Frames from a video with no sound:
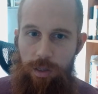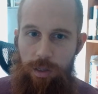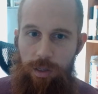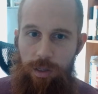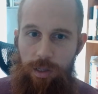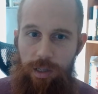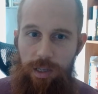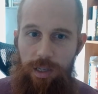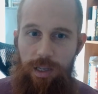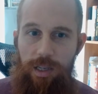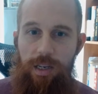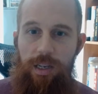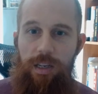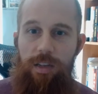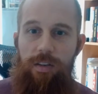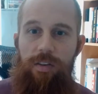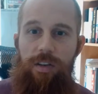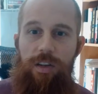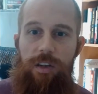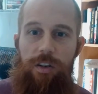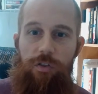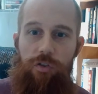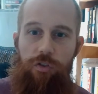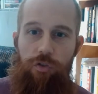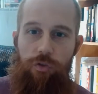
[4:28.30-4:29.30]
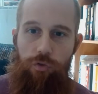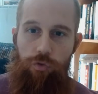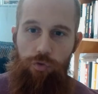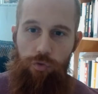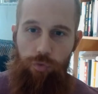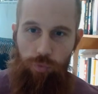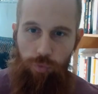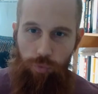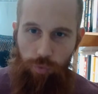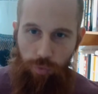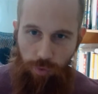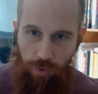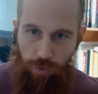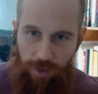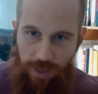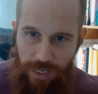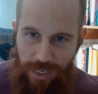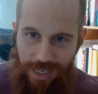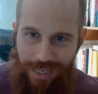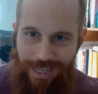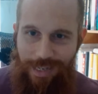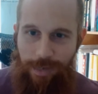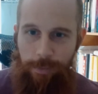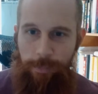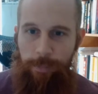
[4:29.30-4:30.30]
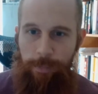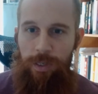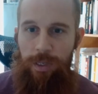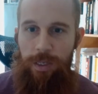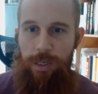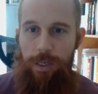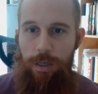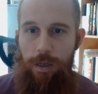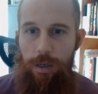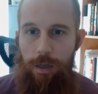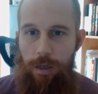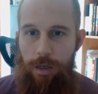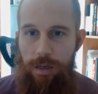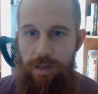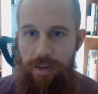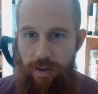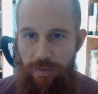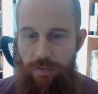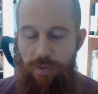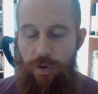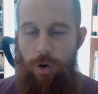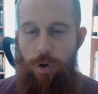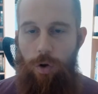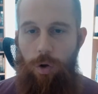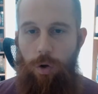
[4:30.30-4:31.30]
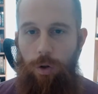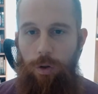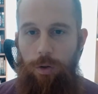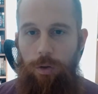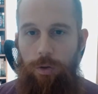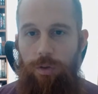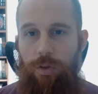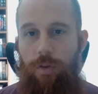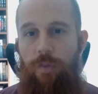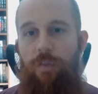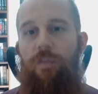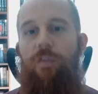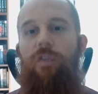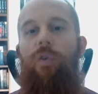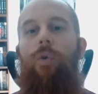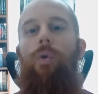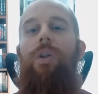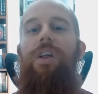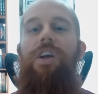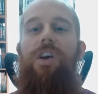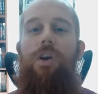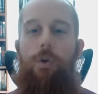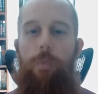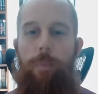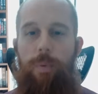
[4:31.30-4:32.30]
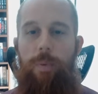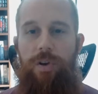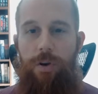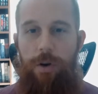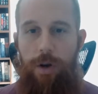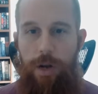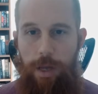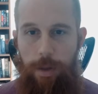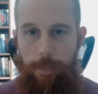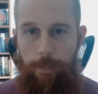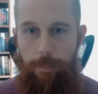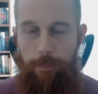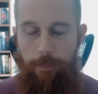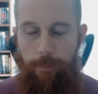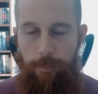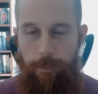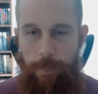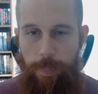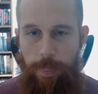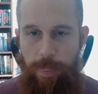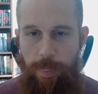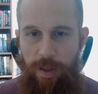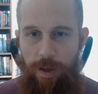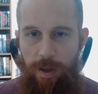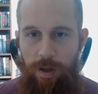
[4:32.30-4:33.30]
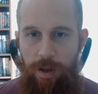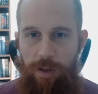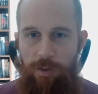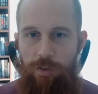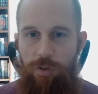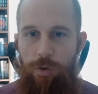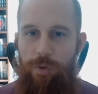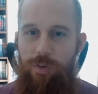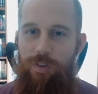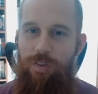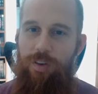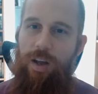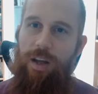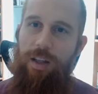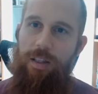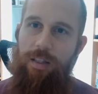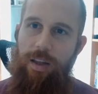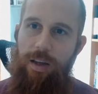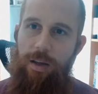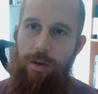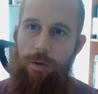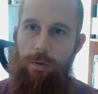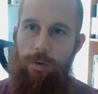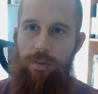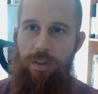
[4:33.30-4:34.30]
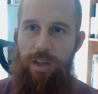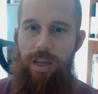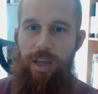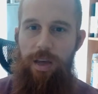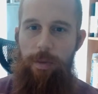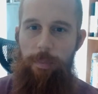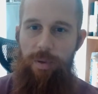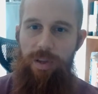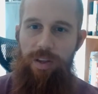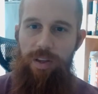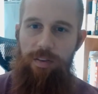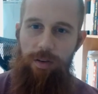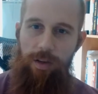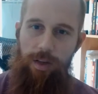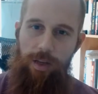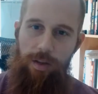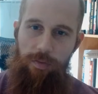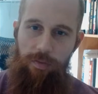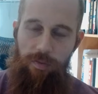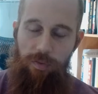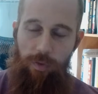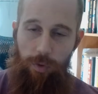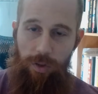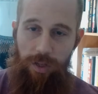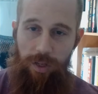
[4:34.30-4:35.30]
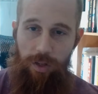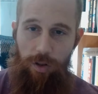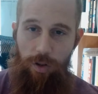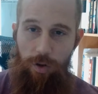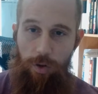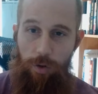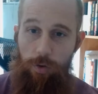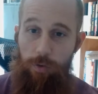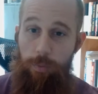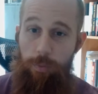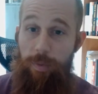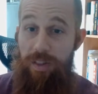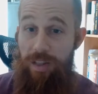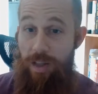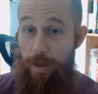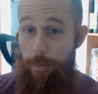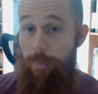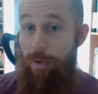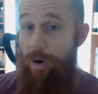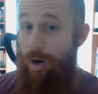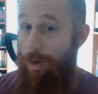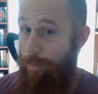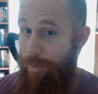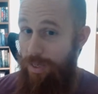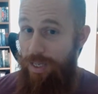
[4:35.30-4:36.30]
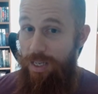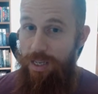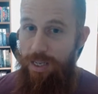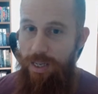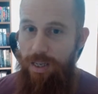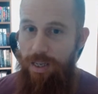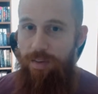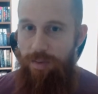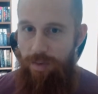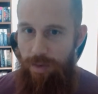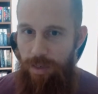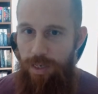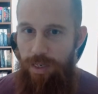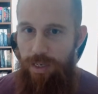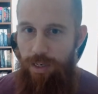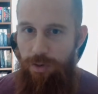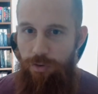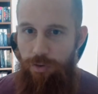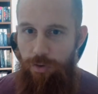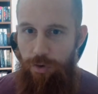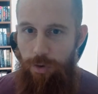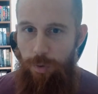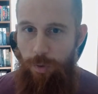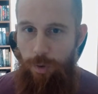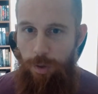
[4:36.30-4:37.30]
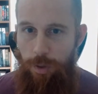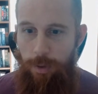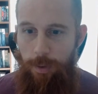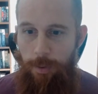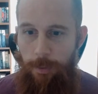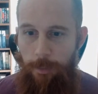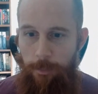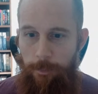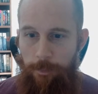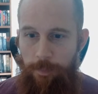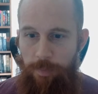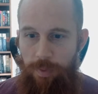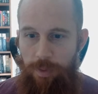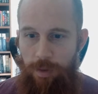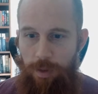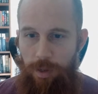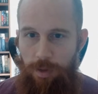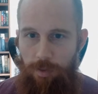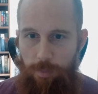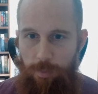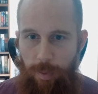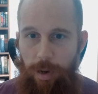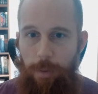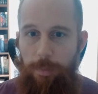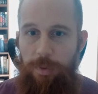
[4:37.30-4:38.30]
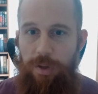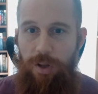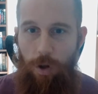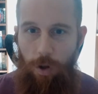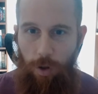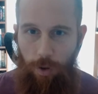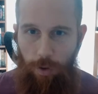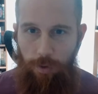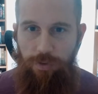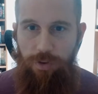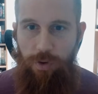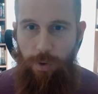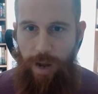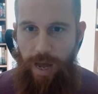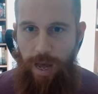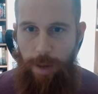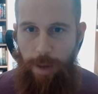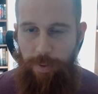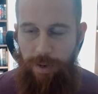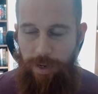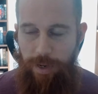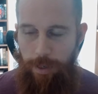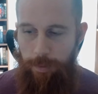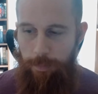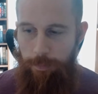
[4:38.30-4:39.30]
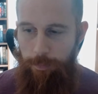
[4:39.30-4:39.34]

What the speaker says: it is extremely difficult to fully open your hip. So it's not that the hip isn't getting fully closed, but that probably is an issue. It's probably also happening.